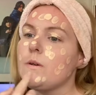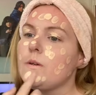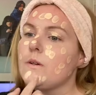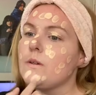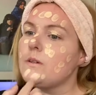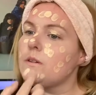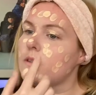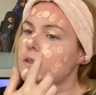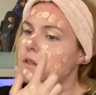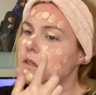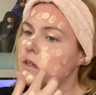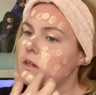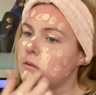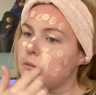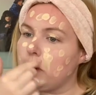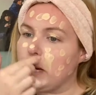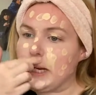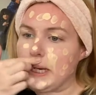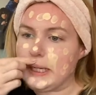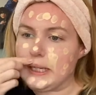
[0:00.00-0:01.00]
so I don't
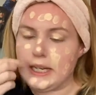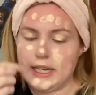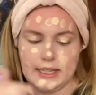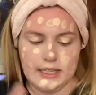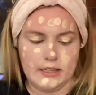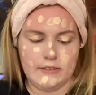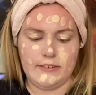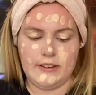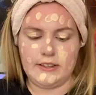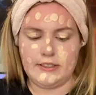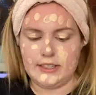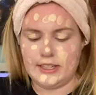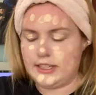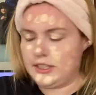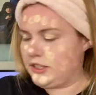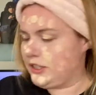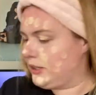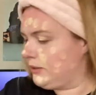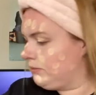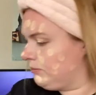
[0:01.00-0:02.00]
waste any
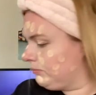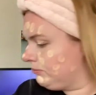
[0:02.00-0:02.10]
foundation.